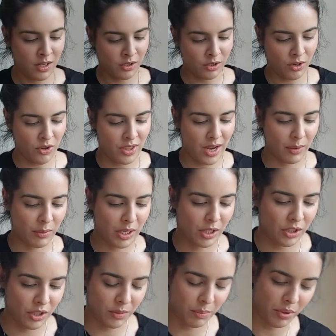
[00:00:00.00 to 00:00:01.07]
so that we
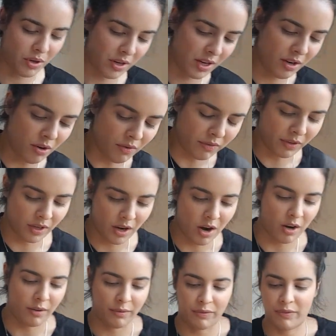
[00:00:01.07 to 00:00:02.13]
could put it over
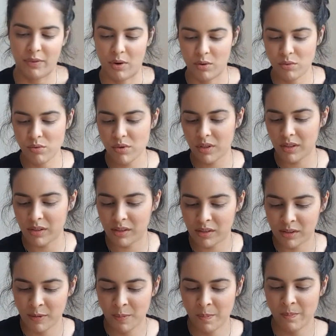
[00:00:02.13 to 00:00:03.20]
our
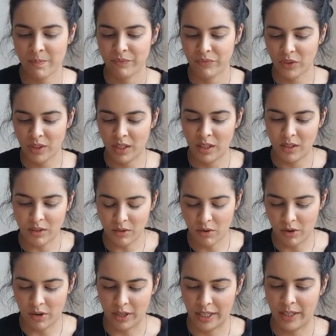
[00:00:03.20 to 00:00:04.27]
phones,
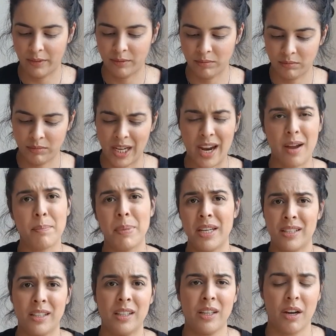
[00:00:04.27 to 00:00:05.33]
or yeah,
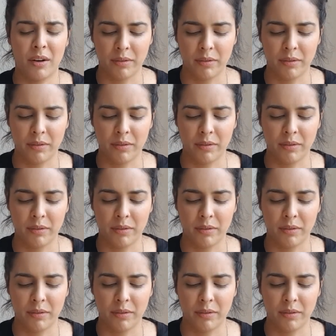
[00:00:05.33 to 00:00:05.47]
basically our